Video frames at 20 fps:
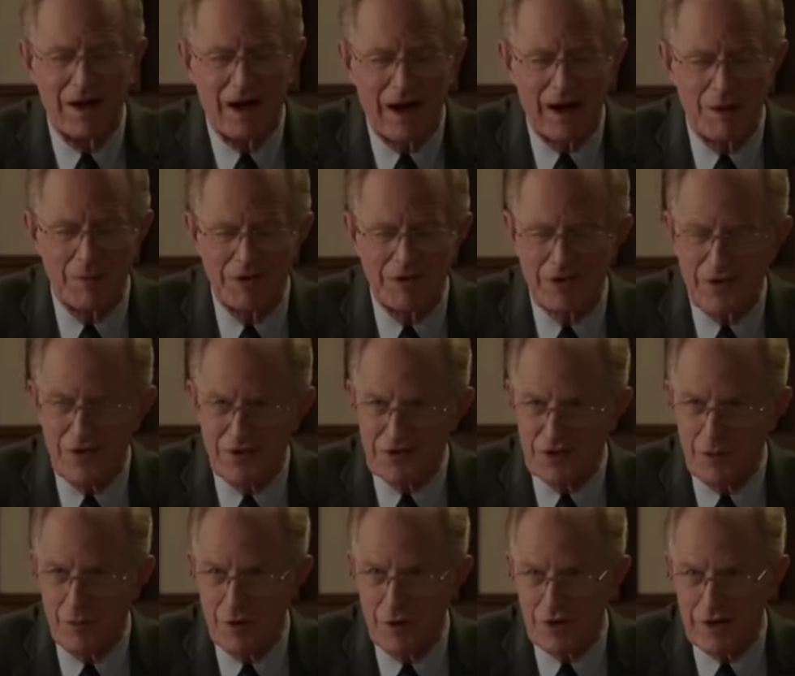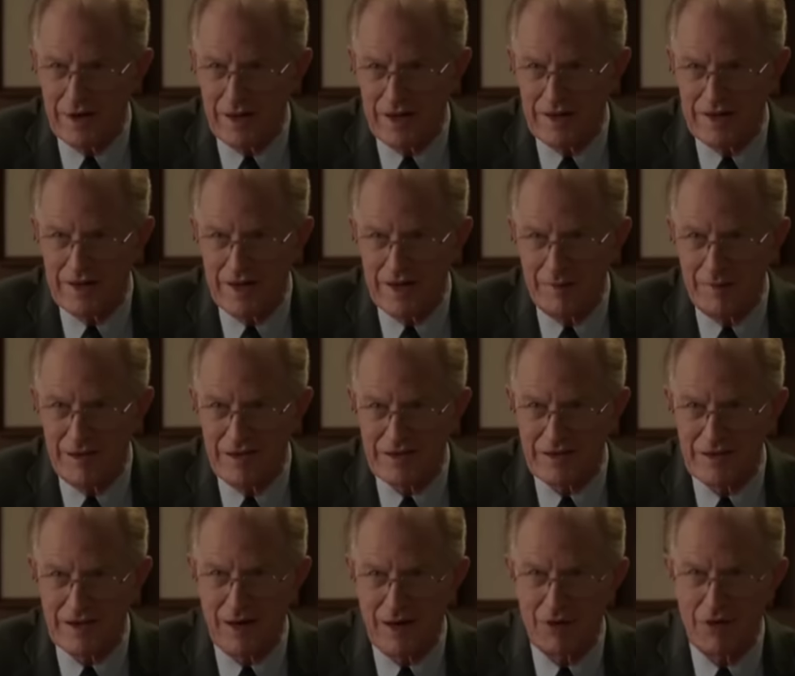I was also working on a
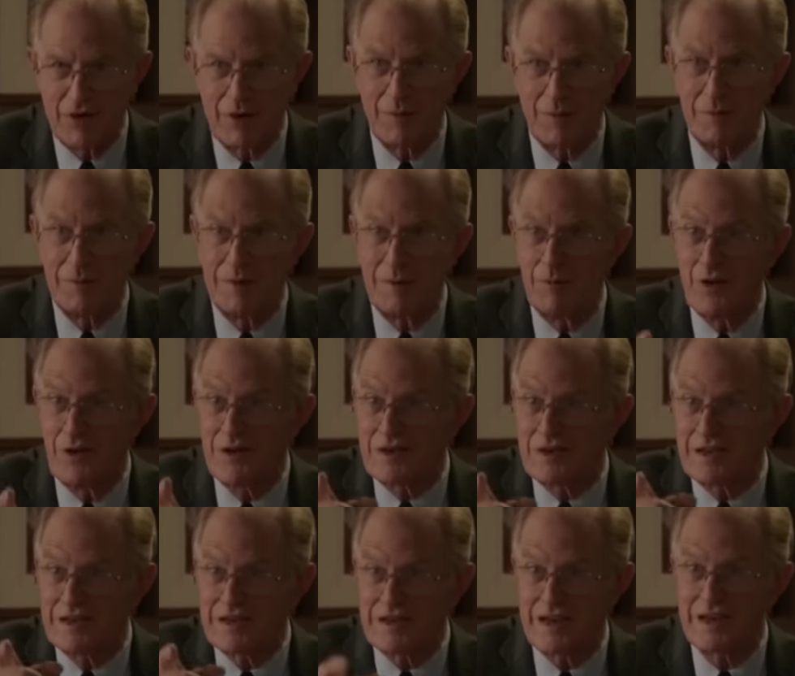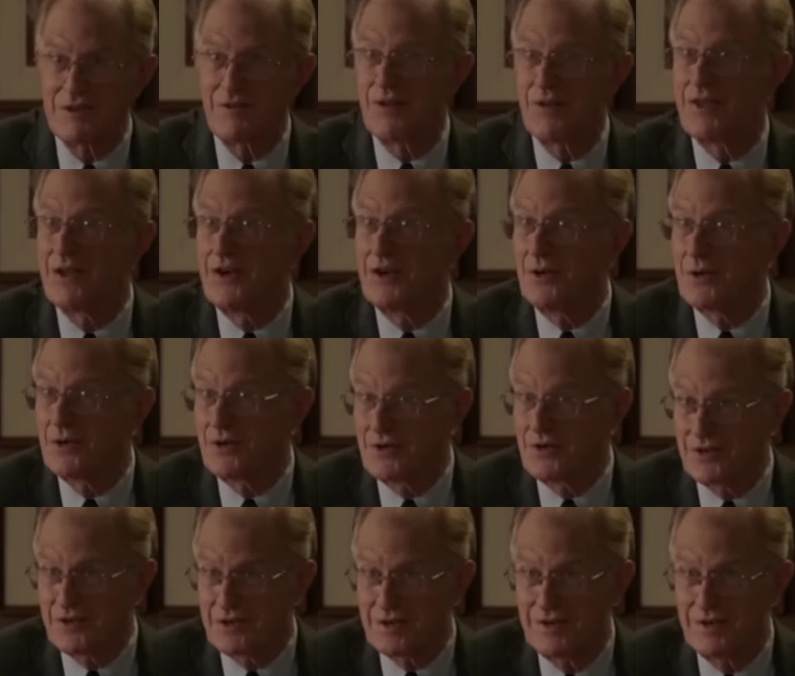database that I thought would be more successful than yours.